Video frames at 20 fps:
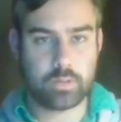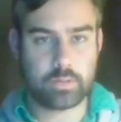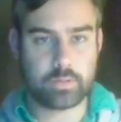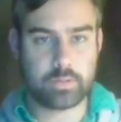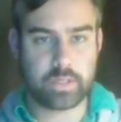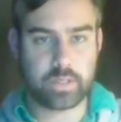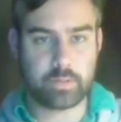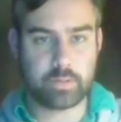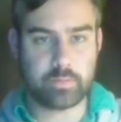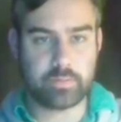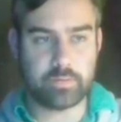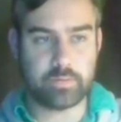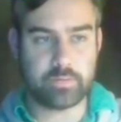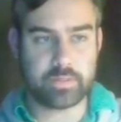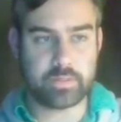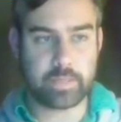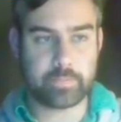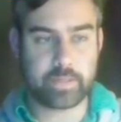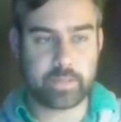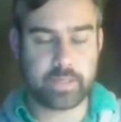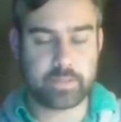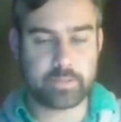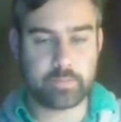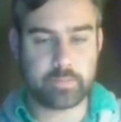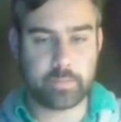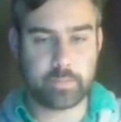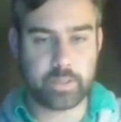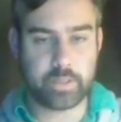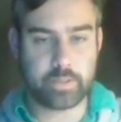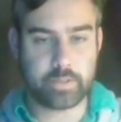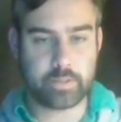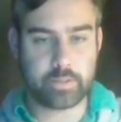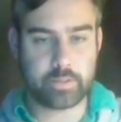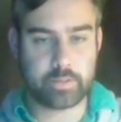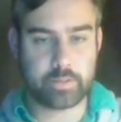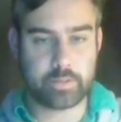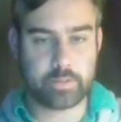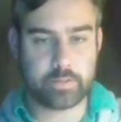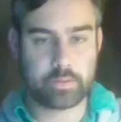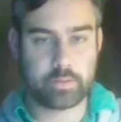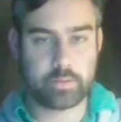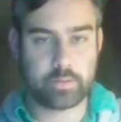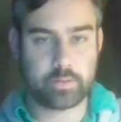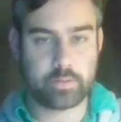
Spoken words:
Talk about 2 Snapcaster Mages.